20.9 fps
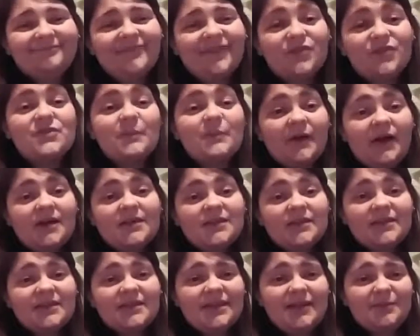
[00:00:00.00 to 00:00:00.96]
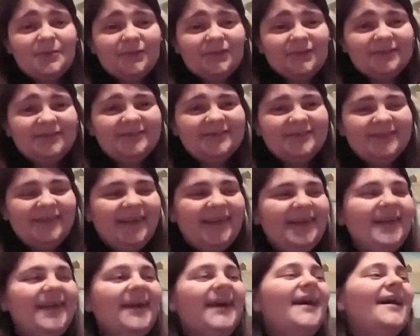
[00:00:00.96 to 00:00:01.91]
There's a box on the table.
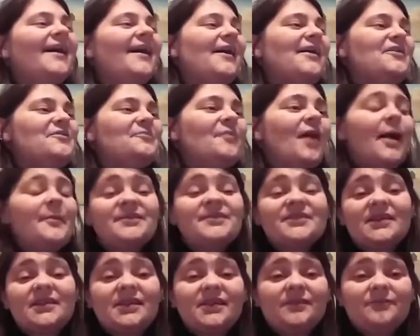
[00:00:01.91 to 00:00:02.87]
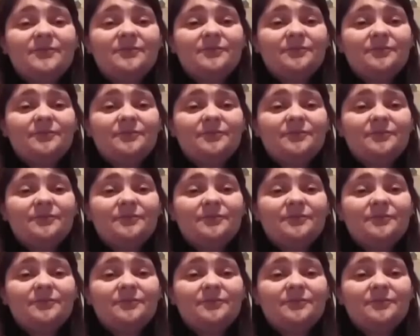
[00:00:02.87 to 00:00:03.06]
Um, I'm just going to...